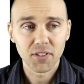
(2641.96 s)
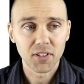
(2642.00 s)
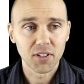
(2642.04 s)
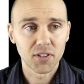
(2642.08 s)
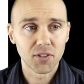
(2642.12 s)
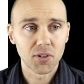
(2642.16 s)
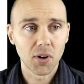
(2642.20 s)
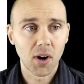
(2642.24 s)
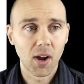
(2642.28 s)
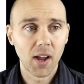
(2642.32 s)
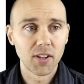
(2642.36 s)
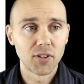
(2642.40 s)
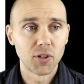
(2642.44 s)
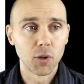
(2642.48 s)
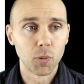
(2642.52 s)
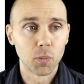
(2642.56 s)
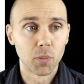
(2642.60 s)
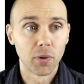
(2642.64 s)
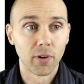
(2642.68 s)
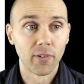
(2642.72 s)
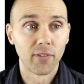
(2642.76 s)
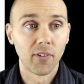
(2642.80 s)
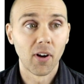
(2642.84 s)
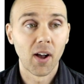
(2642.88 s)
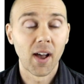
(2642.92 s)
is to try to
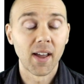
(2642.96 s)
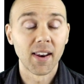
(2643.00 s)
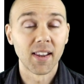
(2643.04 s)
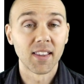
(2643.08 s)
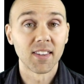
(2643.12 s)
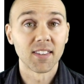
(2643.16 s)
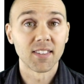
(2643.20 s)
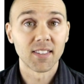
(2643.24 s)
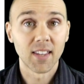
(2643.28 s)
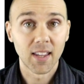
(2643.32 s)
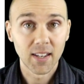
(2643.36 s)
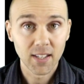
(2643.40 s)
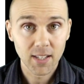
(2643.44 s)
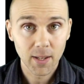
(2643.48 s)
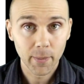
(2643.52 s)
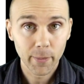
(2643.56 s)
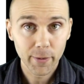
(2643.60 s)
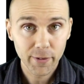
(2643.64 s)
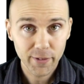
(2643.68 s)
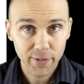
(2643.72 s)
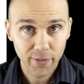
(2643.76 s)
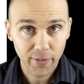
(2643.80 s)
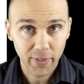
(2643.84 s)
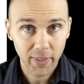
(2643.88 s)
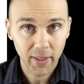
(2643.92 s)
provide
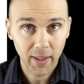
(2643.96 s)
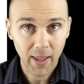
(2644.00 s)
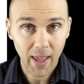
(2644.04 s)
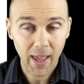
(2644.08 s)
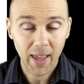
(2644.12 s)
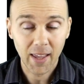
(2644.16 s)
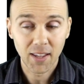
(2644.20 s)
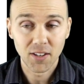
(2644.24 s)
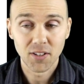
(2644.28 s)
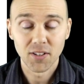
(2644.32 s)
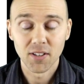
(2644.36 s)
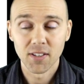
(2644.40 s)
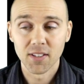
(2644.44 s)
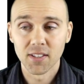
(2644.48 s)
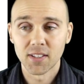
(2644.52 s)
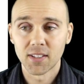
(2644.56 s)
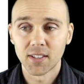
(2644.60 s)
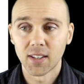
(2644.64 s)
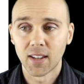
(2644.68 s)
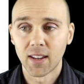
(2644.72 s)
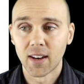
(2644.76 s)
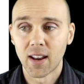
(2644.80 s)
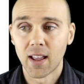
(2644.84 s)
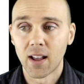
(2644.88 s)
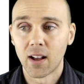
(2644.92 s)
incentives for the
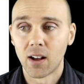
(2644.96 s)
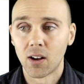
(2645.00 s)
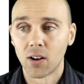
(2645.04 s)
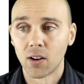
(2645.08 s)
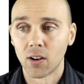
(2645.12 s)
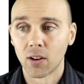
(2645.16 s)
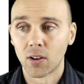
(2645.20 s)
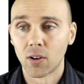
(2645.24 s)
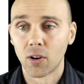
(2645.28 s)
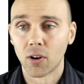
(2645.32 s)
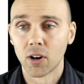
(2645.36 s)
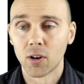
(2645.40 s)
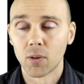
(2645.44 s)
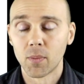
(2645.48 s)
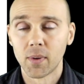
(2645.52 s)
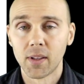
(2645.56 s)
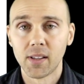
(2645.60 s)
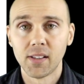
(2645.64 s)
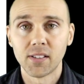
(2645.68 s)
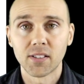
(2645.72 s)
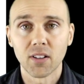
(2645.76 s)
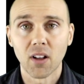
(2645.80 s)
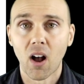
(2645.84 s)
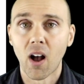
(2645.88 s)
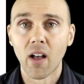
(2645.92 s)
agents in our
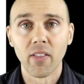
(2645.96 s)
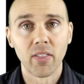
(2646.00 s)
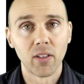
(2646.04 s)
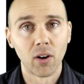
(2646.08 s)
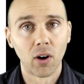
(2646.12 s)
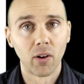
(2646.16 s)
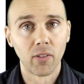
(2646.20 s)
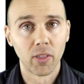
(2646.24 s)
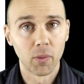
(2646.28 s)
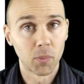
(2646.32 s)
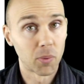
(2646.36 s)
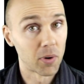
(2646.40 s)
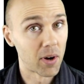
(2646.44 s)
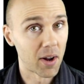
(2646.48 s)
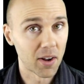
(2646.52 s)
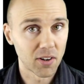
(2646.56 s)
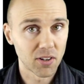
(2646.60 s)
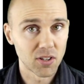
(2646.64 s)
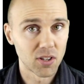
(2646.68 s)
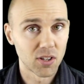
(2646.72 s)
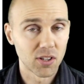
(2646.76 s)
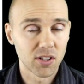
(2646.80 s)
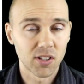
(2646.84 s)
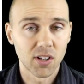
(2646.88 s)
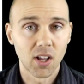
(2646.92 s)
economies, either on the
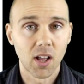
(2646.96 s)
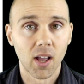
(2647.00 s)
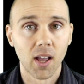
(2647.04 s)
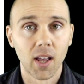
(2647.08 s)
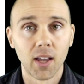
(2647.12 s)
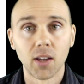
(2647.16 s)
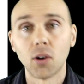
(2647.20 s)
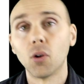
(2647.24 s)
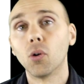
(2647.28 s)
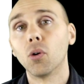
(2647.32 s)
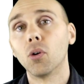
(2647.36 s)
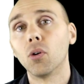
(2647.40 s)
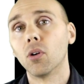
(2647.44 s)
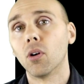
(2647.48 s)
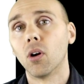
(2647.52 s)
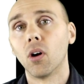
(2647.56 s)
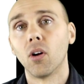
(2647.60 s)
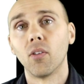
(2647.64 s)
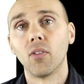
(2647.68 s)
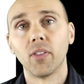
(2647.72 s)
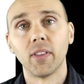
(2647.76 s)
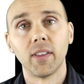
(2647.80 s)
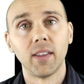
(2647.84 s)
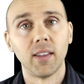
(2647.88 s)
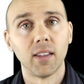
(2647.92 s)
production side or
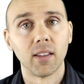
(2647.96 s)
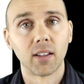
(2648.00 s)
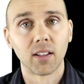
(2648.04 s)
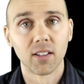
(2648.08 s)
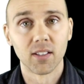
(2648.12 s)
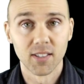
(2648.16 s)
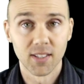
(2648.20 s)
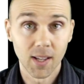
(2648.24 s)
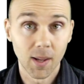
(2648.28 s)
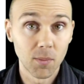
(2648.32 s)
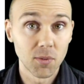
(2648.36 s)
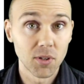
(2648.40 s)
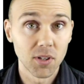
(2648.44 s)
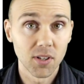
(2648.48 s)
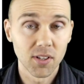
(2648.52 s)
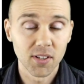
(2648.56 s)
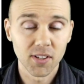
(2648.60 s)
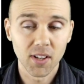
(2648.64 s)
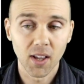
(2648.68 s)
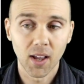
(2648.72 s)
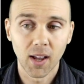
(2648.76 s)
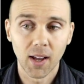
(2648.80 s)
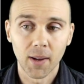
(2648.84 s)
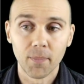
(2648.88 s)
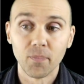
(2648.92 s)
on the consumption
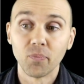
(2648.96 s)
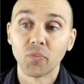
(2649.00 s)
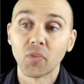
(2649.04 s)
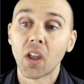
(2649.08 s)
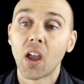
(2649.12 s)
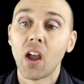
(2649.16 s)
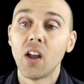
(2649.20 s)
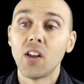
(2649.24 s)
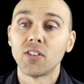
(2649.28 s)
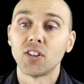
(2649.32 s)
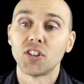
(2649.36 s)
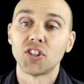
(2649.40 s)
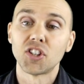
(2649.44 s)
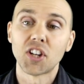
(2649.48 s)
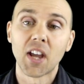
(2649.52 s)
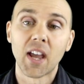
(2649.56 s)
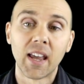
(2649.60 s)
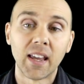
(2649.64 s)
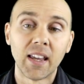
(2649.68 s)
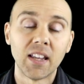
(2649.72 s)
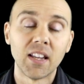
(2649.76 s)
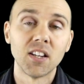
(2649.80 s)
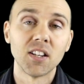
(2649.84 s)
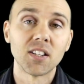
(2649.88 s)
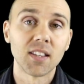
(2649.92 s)
side, to
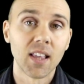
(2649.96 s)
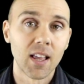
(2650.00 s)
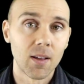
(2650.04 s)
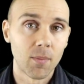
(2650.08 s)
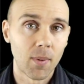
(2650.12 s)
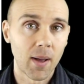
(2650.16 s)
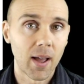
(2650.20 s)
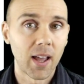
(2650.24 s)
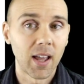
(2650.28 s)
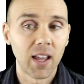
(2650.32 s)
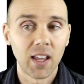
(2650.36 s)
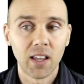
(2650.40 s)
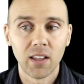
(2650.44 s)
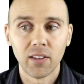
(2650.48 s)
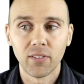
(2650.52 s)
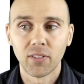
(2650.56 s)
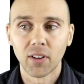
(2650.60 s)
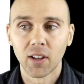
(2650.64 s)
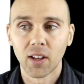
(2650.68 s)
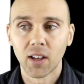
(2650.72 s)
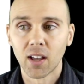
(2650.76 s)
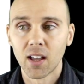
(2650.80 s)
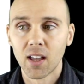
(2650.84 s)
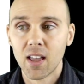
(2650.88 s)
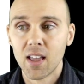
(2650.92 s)
change their
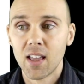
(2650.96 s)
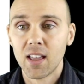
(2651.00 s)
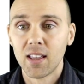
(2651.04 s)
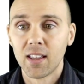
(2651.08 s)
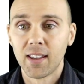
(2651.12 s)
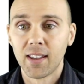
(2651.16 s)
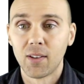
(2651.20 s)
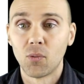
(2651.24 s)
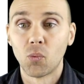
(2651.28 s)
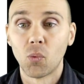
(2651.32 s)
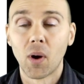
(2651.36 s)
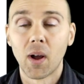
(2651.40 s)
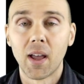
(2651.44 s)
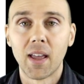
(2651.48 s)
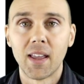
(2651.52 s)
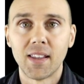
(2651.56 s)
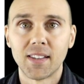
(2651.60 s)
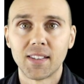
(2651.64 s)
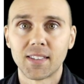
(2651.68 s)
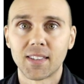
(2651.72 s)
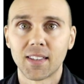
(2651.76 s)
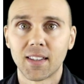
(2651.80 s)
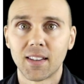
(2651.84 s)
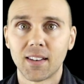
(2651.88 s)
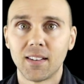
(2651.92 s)
behavior in
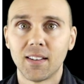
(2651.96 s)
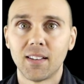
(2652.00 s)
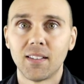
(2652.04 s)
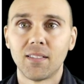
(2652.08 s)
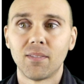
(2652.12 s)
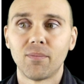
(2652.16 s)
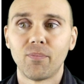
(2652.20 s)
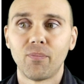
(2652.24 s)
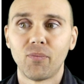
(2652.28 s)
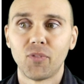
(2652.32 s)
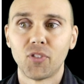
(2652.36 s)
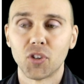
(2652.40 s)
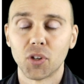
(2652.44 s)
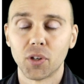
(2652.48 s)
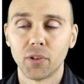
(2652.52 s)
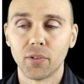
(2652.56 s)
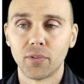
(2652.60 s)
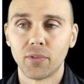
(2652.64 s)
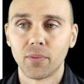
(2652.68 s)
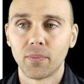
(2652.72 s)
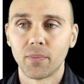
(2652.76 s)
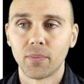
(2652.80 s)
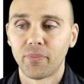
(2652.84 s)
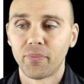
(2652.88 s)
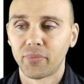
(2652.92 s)
ways that sort
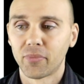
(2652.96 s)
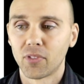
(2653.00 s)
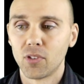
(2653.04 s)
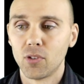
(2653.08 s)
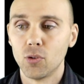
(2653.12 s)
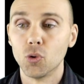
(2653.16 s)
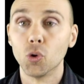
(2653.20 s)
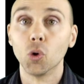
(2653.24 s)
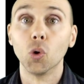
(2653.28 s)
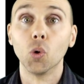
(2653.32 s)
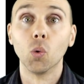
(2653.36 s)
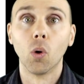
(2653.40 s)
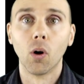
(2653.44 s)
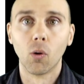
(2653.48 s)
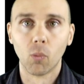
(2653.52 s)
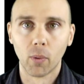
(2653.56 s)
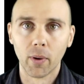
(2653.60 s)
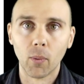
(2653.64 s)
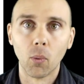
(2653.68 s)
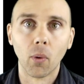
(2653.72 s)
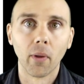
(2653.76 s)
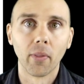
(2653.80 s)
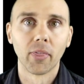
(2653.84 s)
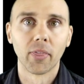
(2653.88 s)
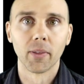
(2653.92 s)
of do what
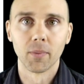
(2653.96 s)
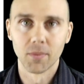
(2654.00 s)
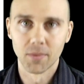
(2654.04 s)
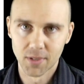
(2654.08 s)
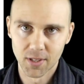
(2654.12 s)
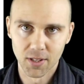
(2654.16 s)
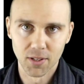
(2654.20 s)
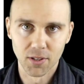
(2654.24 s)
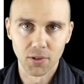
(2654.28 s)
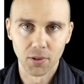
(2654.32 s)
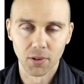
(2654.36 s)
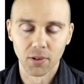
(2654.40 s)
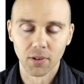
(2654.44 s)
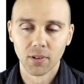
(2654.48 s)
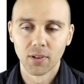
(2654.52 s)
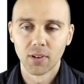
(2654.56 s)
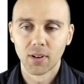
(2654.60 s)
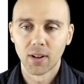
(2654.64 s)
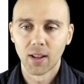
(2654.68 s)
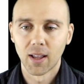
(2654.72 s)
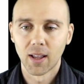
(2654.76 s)
we want them to do.